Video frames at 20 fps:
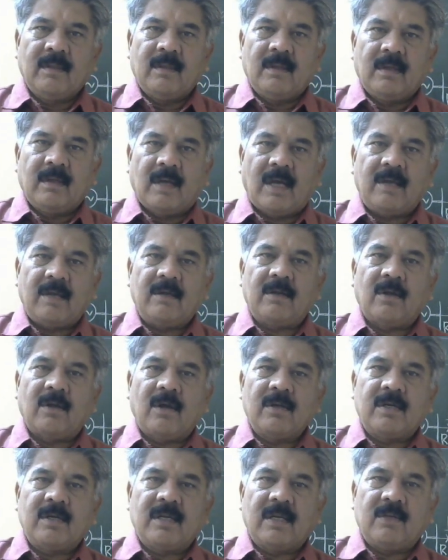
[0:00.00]
I have
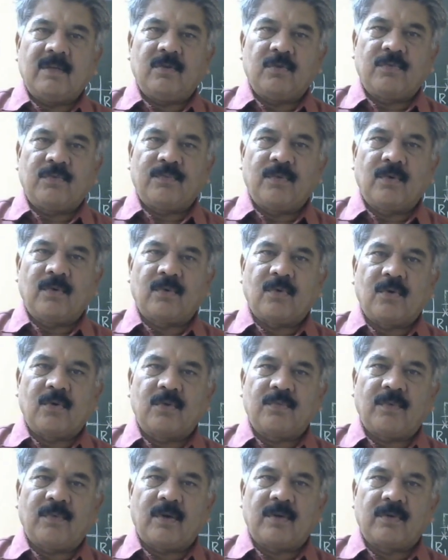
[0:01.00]
launched a useful course
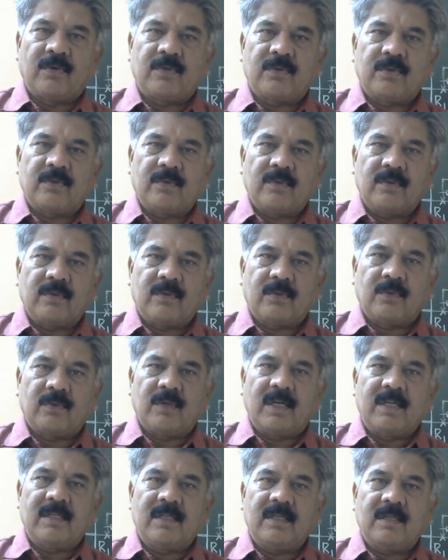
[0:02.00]
for
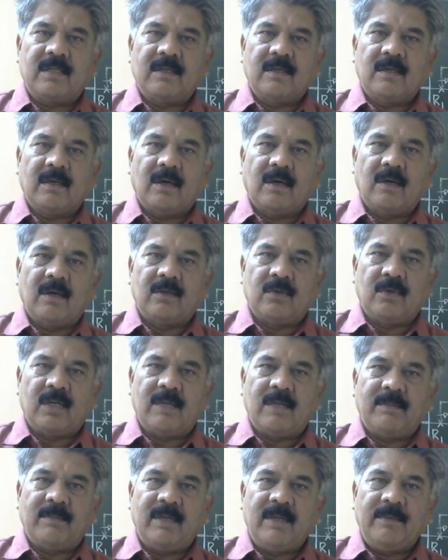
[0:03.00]
students on
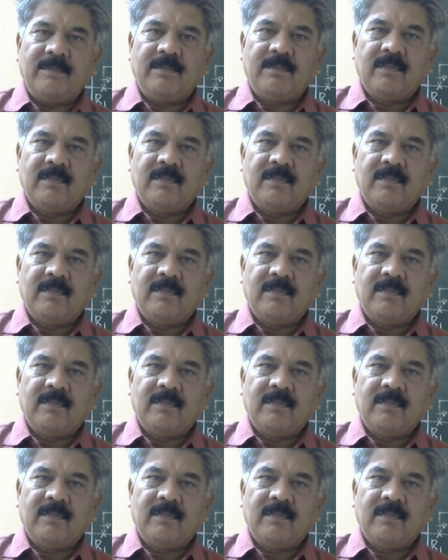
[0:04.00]
UDEMY.